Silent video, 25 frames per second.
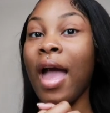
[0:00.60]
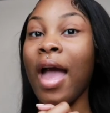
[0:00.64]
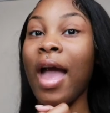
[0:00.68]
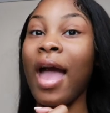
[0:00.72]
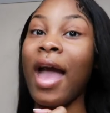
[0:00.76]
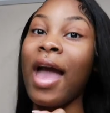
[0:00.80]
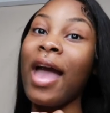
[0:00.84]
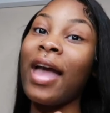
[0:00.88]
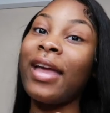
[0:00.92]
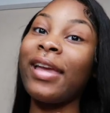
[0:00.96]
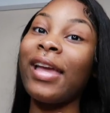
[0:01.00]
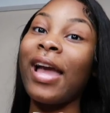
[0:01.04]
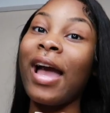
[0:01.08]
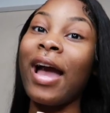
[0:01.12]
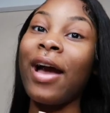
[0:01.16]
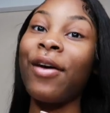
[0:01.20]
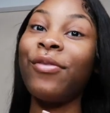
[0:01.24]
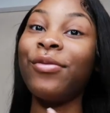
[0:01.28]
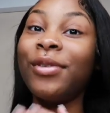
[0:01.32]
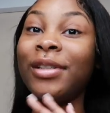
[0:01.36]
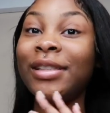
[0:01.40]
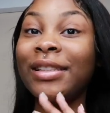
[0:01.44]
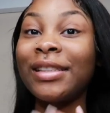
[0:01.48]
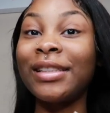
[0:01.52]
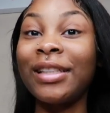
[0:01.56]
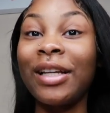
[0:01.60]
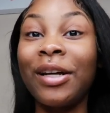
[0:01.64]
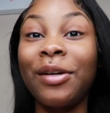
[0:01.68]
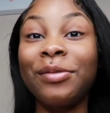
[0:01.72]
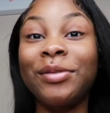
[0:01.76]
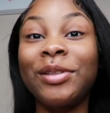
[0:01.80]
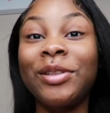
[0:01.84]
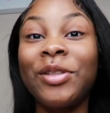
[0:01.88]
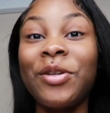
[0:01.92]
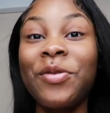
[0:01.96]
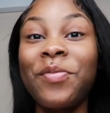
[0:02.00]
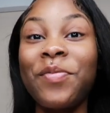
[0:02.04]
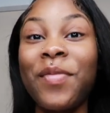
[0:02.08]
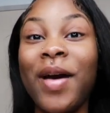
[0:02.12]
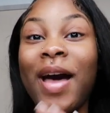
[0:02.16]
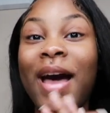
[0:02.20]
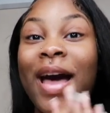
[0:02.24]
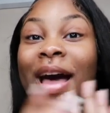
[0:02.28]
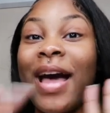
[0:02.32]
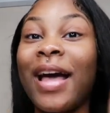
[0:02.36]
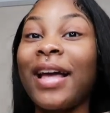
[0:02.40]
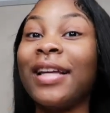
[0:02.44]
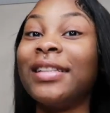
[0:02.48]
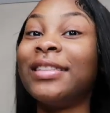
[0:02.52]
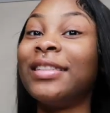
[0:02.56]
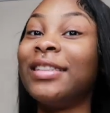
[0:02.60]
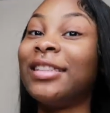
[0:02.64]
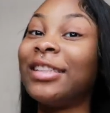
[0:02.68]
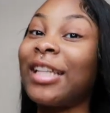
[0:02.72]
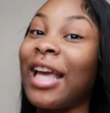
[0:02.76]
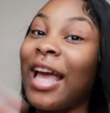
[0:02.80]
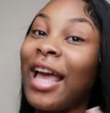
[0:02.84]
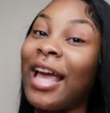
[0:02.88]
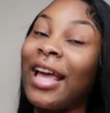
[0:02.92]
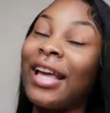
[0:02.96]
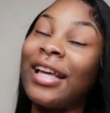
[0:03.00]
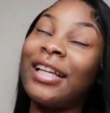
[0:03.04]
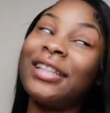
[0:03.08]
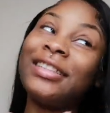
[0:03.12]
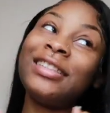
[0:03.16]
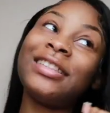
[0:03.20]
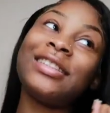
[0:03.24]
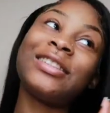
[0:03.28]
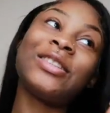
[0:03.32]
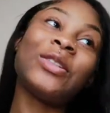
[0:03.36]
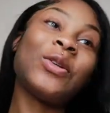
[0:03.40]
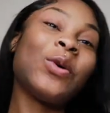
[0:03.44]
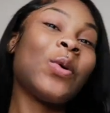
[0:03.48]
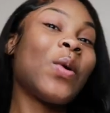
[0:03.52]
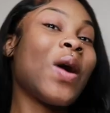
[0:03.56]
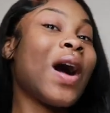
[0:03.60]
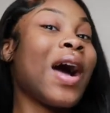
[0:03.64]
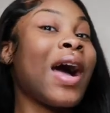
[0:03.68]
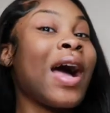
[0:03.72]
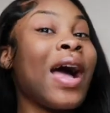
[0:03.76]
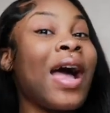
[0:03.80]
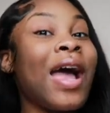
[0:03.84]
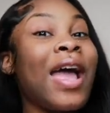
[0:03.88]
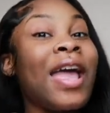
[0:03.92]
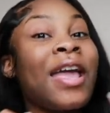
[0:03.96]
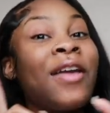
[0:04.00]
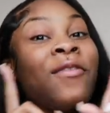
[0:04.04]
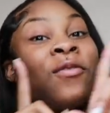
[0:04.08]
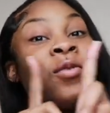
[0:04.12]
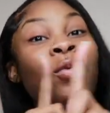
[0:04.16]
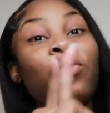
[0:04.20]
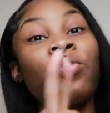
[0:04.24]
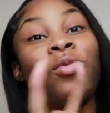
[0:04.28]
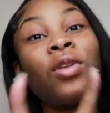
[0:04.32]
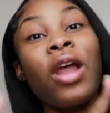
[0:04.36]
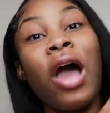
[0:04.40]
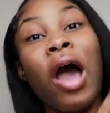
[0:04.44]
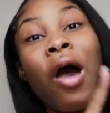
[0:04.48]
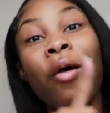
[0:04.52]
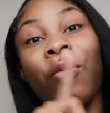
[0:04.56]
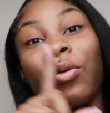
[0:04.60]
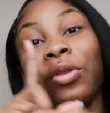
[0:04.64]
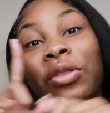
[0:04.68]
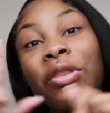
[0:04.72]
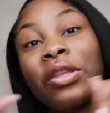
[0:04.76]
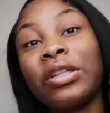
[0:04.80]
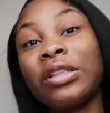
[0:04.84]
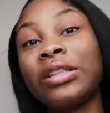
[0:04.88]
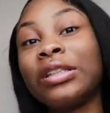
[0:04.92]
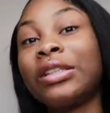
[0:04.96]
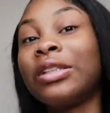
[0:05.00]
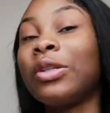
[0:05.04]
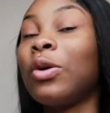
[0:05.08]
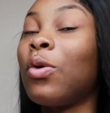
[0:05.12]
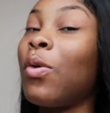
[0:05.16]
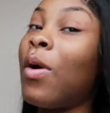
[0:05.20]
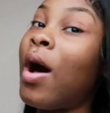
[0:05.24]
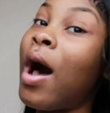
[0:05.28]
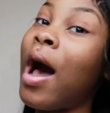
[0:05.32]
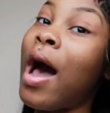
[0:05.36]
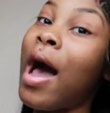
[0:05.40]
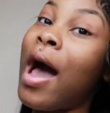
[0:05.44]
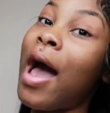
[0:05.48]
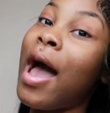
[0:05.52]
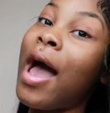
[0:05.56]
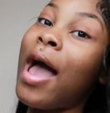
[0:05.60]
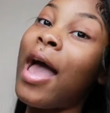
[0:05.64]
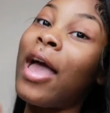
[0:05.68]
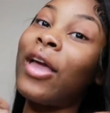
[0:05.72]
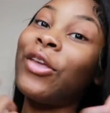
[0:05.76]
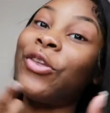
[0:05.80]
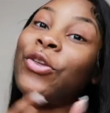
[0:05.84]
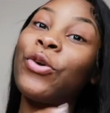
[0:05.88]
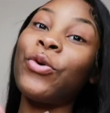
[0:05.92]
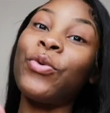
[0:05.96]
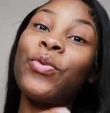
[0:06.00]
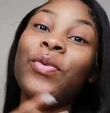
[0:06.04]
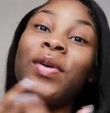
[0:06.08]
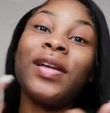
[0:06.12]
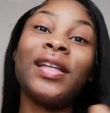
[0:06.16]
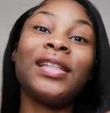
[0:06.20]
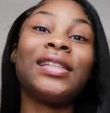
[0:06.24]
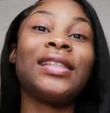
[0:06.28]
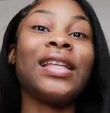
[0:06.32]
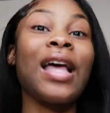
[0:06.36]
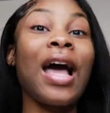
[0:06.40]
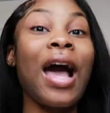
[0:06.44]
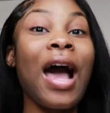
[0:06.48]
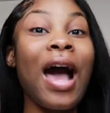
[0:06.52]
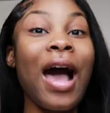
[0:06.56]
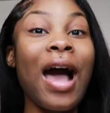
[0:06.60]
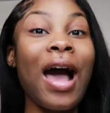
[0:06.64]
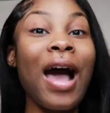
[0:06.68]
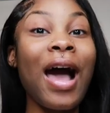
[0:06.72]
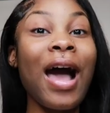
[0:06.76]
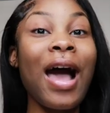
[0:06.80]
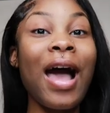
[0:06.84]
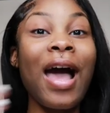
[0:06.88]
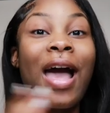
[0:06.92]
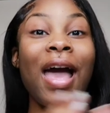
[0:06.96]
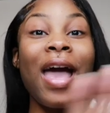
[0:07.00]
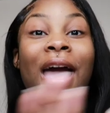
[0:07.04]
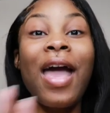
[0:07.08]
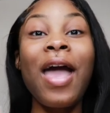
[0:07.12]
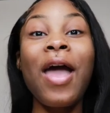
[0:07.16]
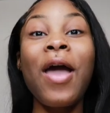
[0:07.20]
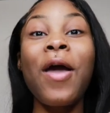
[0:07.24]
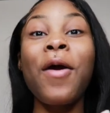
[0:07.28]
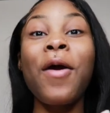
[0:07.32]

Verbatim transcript: Hey y'all, what is up to my J squad? You know, with the squad, you with I,